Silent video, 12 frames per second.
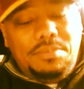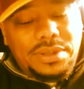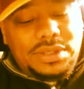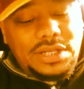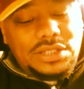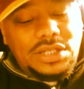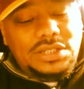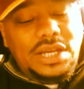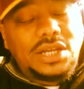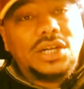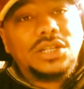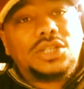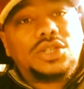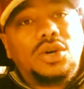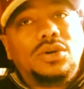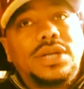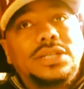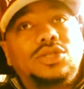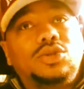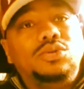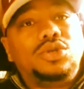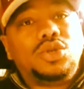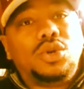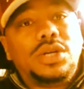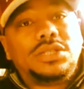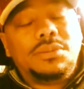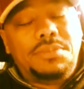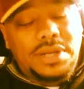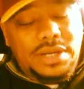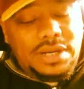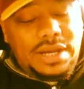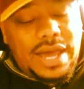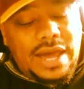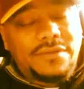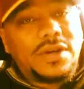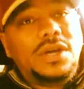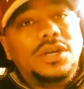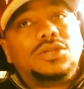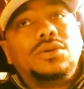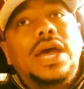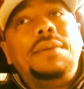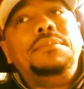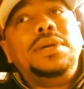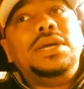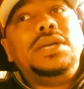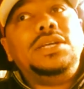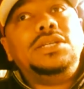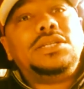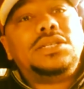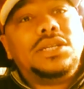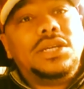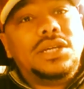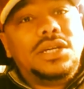but this is a good song that's too short. It's 1.5 minutes. So that means